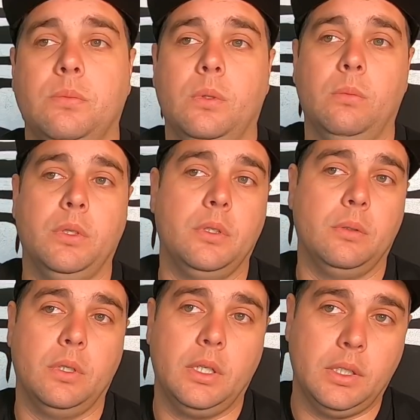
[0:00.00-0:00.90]
What we're
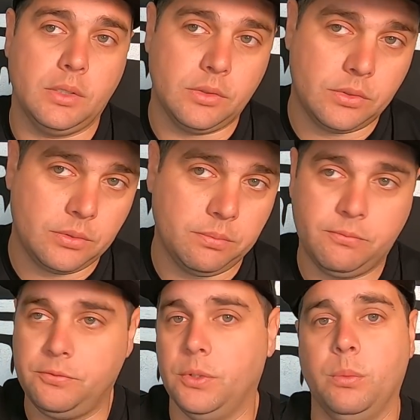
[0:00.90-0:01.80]
doing is
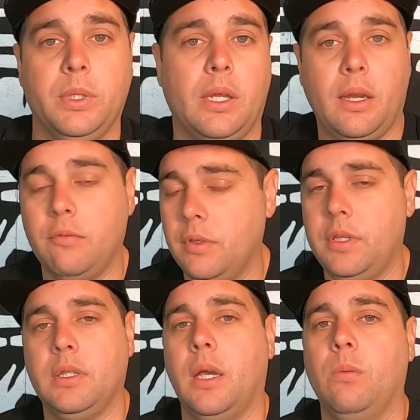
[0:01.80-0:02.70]
filming
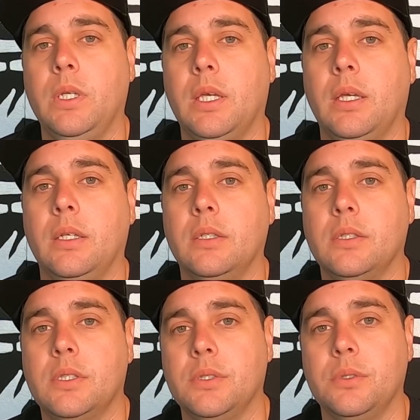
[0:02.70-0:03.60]
everything that we
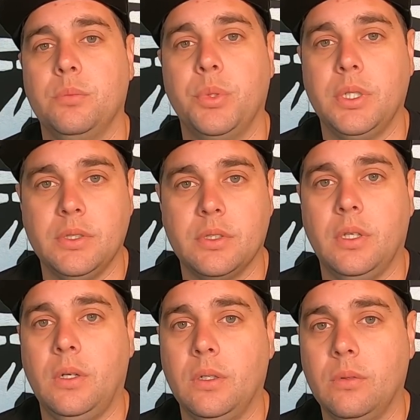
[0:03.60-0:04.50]
can to bring you
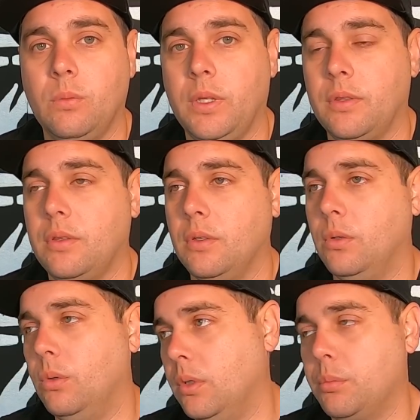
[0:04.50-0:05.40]
along with
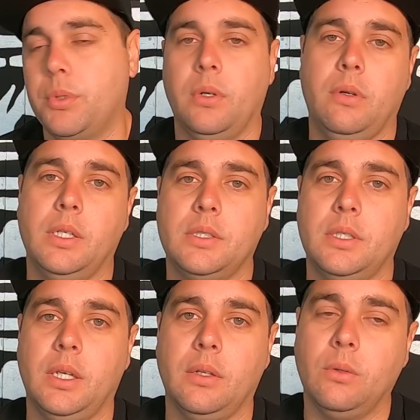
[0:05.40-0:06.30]
all the
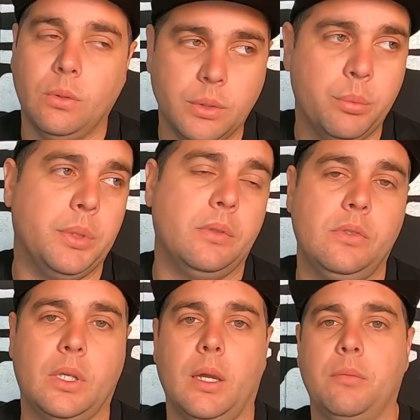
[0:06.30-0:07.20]
progress and all the
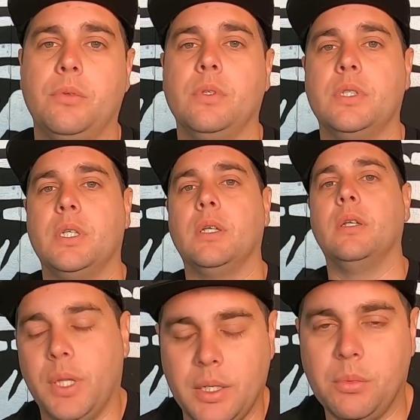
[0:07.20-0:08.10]
builds that come through the
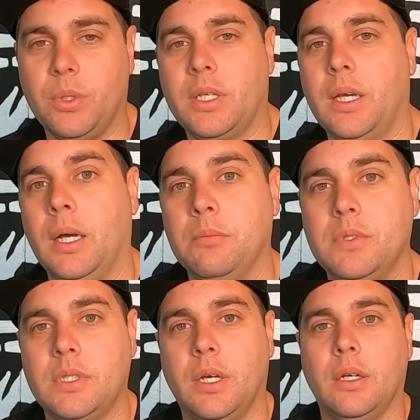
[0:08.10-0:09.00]
shed. Plenty more to
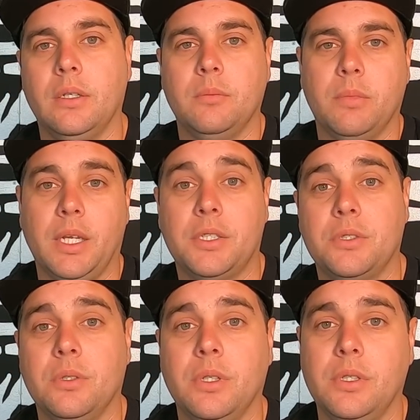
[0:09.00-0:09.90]
come, so make
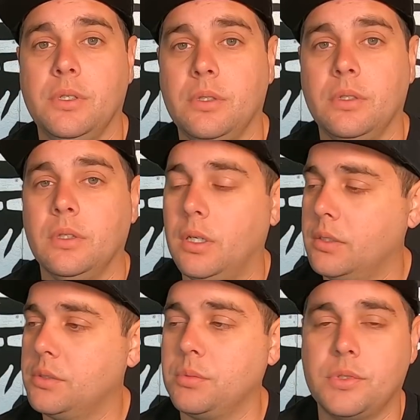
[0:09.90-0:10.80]
sure you
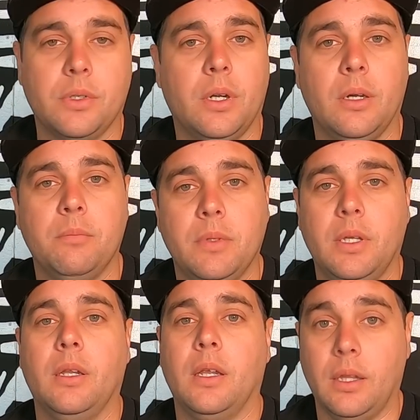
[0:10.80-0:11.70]
like, subscribe
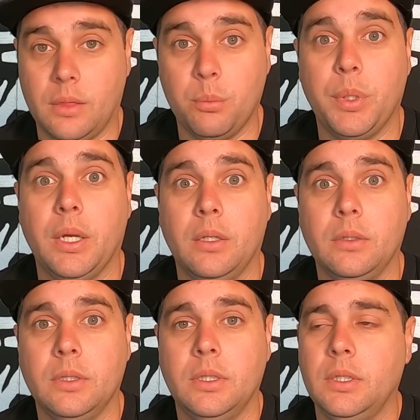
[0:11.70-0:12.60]
and hit the
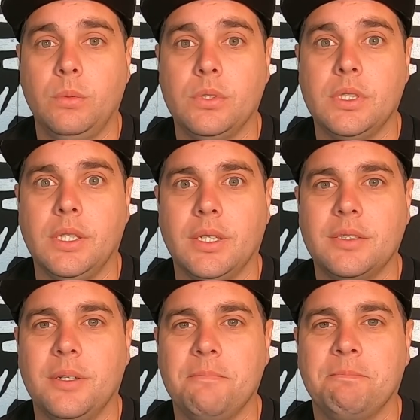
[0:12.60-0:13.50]
bell. We'll see you
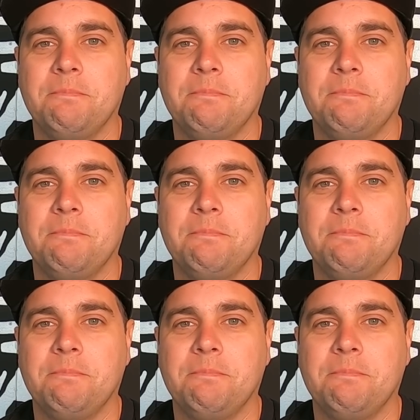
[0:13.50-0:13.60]
next time.